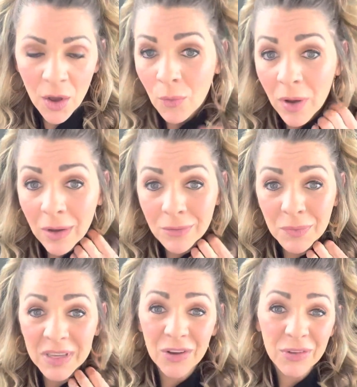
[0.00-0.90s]
Well,
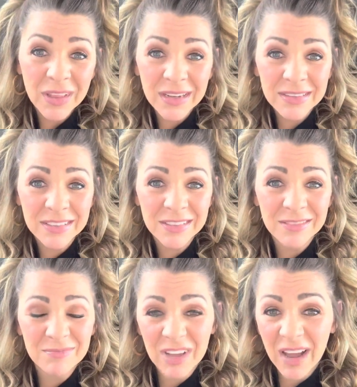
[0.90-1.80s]
we know that it's
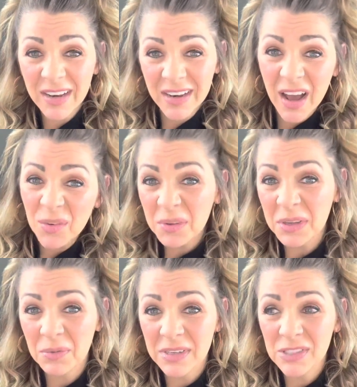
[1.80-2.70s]
kind of not really
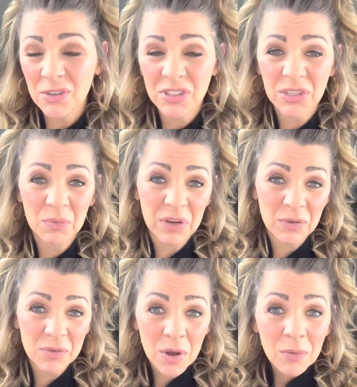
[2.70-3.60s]
researched and we
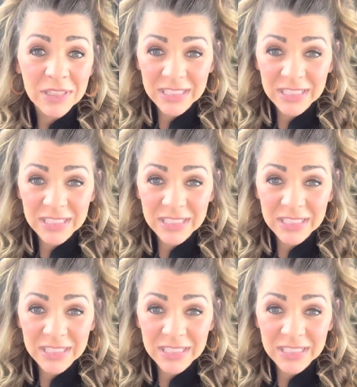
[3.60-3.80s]
don't know a